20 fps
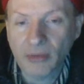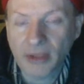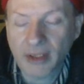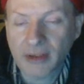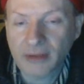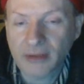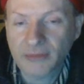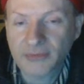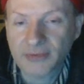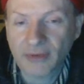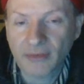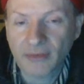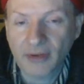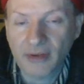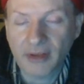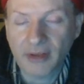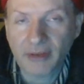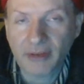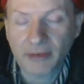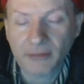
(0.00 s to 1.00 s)
like 3
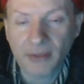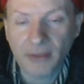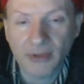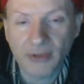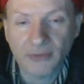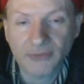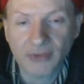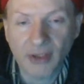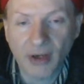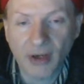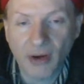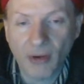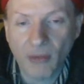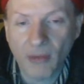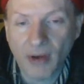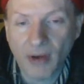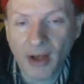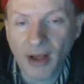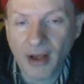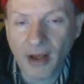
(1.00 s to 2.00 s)
years
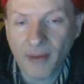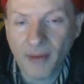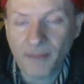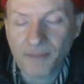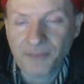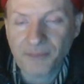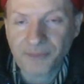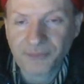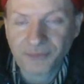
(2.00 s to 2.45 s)
ago.